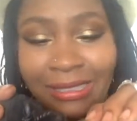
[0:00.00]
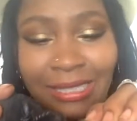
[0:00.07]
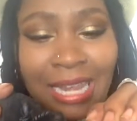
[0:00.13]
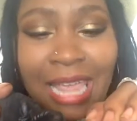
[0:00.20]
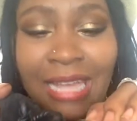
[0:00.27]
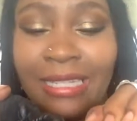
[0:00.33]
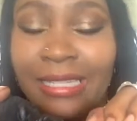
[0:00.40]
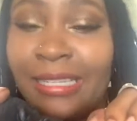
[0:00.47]

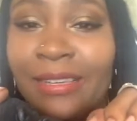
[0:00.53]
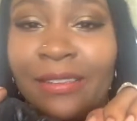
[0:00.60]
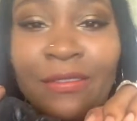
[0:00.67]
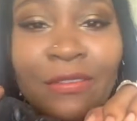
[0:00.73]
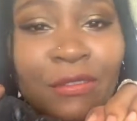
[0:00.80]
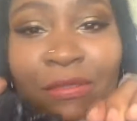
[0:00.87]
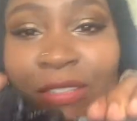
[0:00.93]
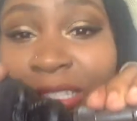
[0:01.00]
Negative.
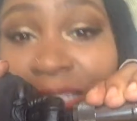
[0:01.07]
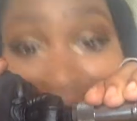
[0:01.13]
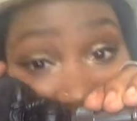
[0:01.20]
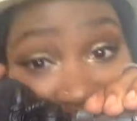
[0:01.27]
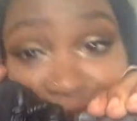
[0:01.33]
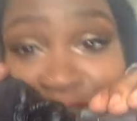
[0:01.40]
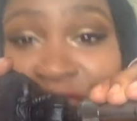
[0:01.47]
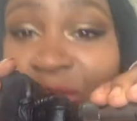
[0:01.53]
It's
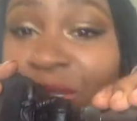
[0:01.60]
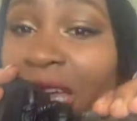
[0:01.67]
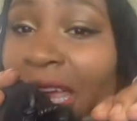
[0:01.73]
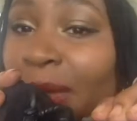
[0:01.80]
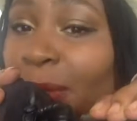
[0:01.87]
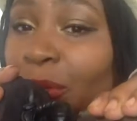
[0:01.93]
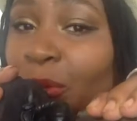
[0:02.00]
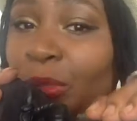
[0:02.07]
not a
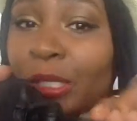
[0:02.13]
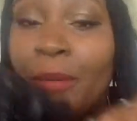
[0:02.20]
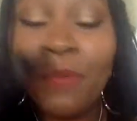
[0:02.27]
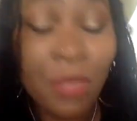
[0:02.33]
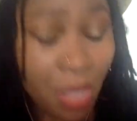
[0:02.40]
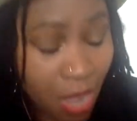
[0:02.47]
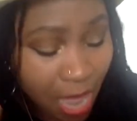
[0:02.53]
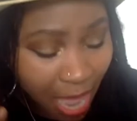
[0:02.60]
Shungite Buddha.
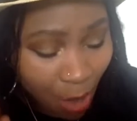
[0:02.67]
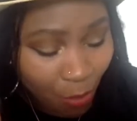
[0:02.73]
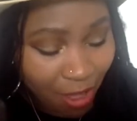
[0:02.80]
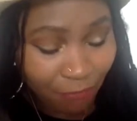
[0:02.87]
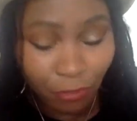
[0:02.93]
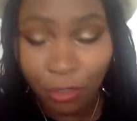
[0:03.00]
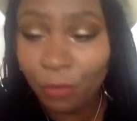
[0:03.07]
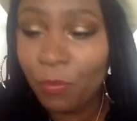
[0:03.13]

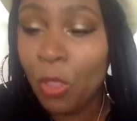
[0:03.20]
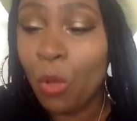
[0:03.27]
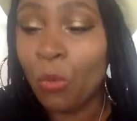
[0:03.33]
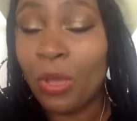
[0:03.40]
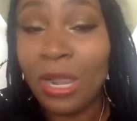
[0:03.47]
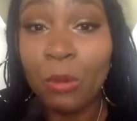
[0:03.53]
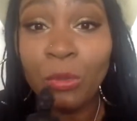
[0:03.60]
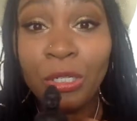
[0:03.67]
However,
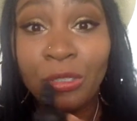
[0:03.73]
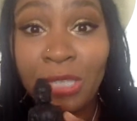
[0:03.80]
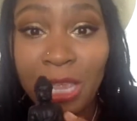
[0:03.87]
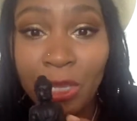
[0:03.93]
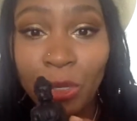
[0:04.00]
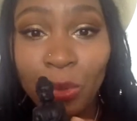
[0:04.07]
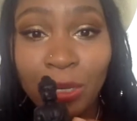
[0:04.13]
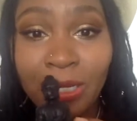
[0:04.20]
what I will
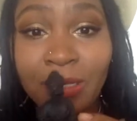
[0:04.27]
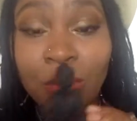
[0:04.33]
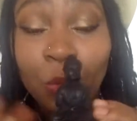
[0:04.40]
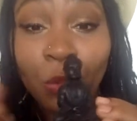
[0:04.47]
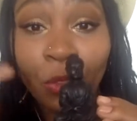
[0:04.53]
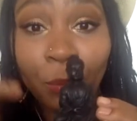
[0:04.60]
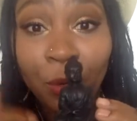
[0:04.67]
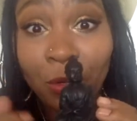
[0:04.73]
tell you is
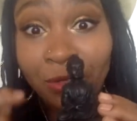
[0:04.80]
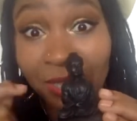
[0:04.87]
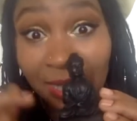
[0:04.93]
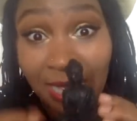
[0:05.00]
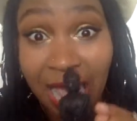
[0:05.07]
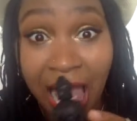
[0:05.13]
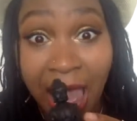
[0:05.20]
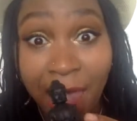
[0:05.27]
the person
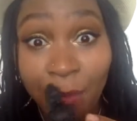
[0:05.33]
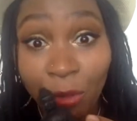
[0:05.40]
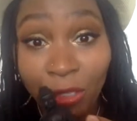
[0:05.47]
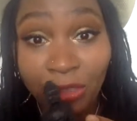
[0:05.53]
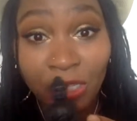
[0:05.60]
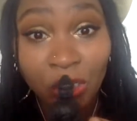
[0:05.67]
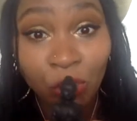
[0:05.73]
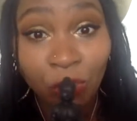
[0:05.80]
that I
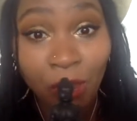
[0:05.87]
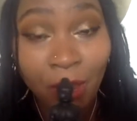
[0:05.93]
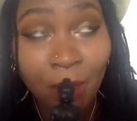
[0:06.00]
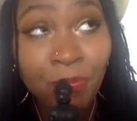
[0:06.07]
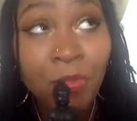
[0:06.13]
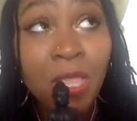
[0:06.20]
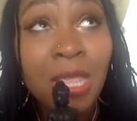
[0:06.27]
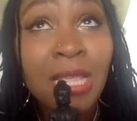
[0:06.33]
bought this from